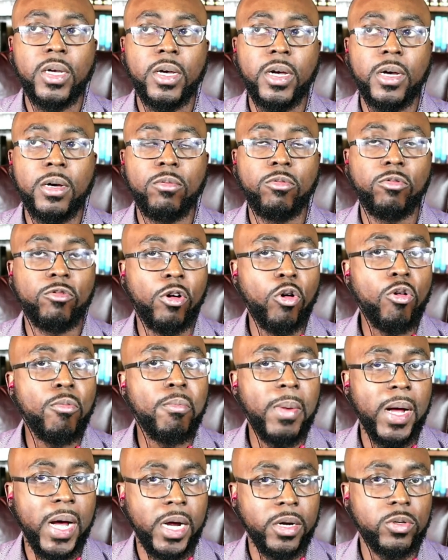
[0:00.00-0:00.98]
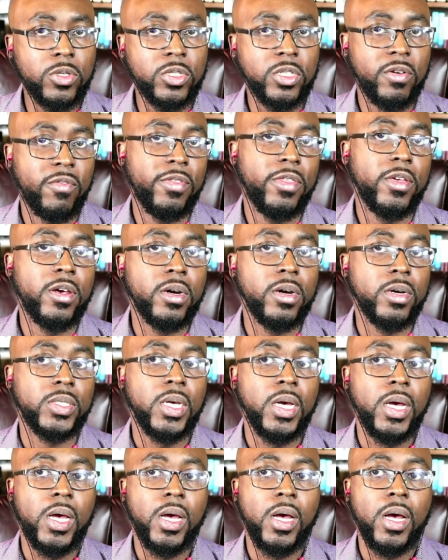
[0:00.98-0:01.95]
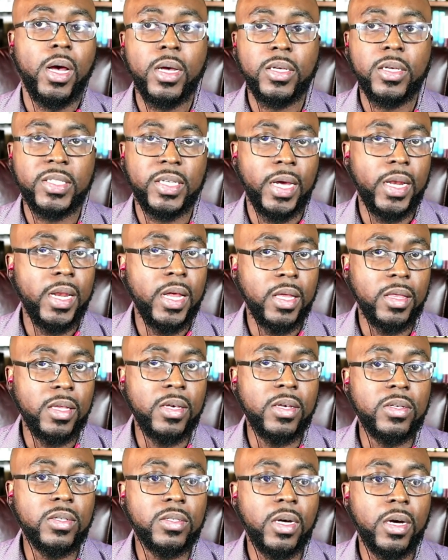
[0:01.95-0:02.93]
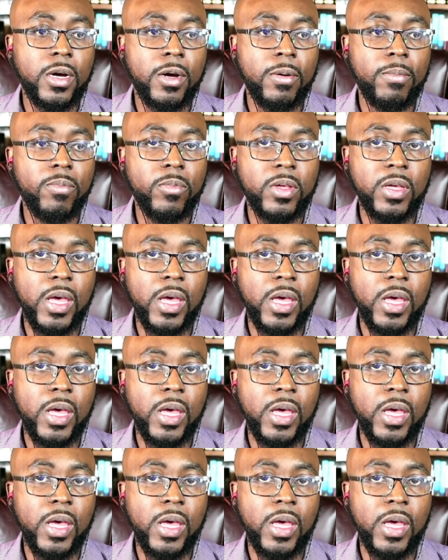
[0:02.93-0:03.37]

uh, role models of theirs setting these um,